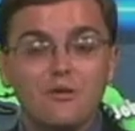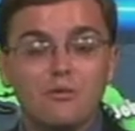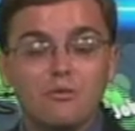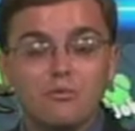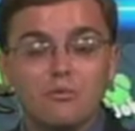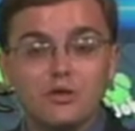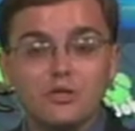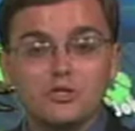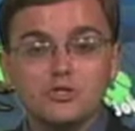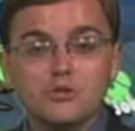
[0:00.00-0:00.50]

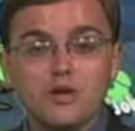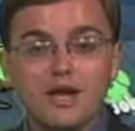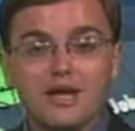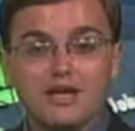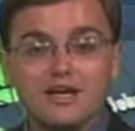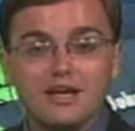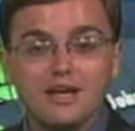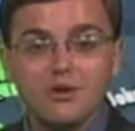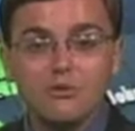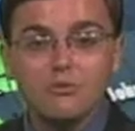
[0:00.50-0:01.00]
We're going to track
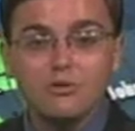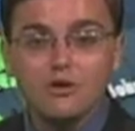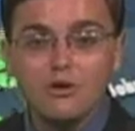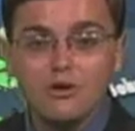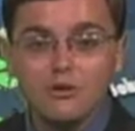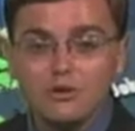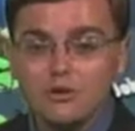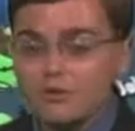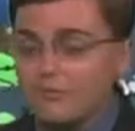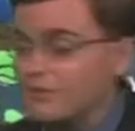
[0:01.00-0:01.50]
it here with
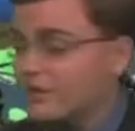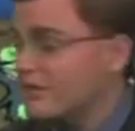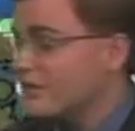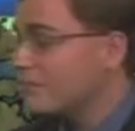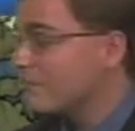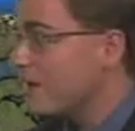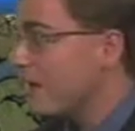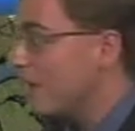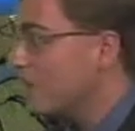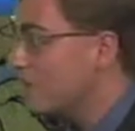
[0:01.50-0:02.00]
our
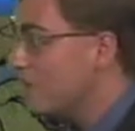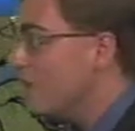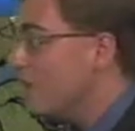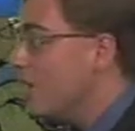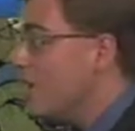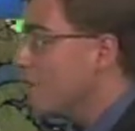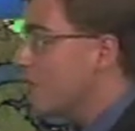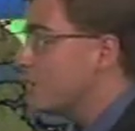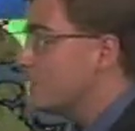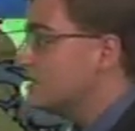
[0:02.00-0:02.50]
European model.
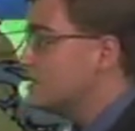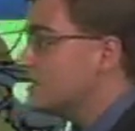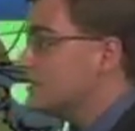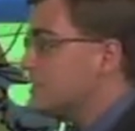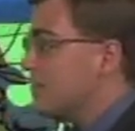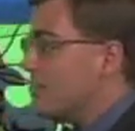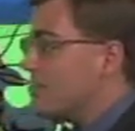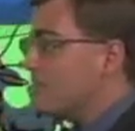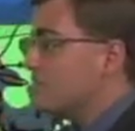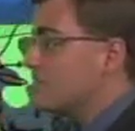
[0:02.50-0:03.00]
We're going to see
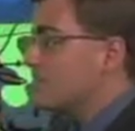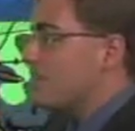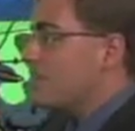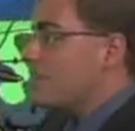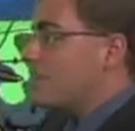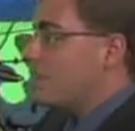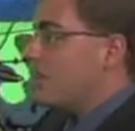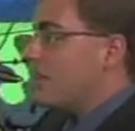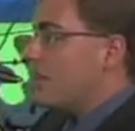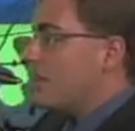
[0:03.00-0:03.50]
stopping the
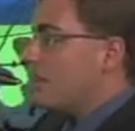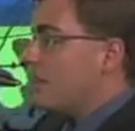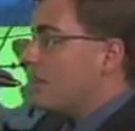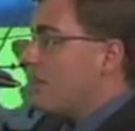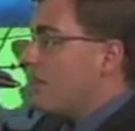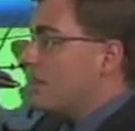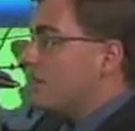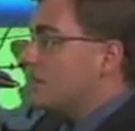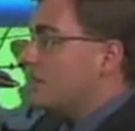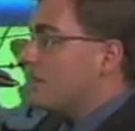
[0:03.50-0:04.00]
time clock
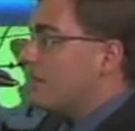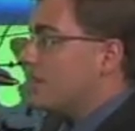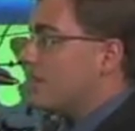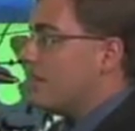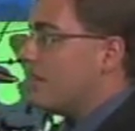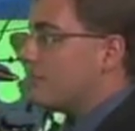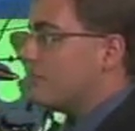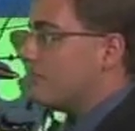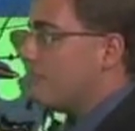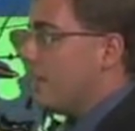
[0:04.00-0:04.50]
late
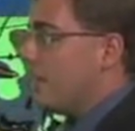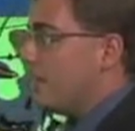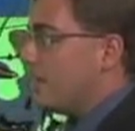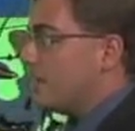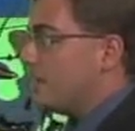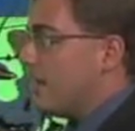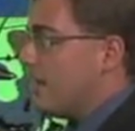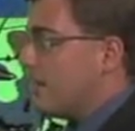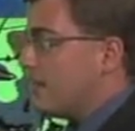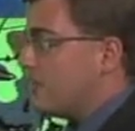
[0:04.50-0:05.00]
on Friday, 9